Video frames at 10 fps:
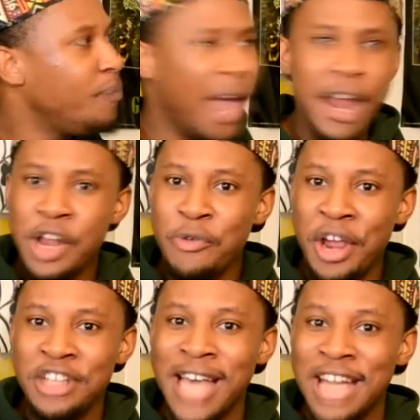Andy
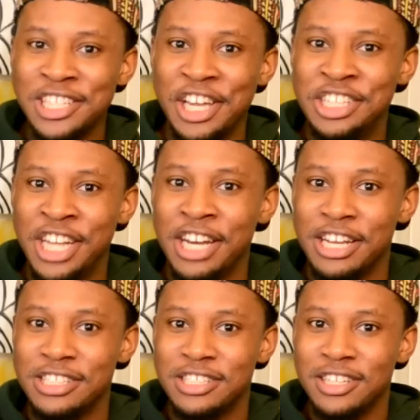Reid is actually a
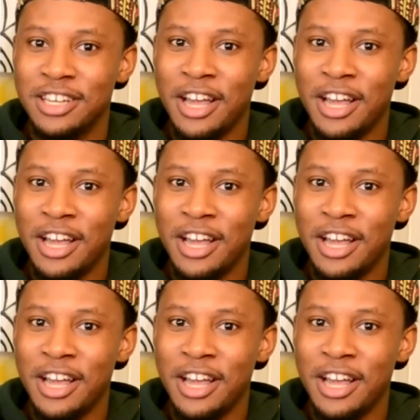genius.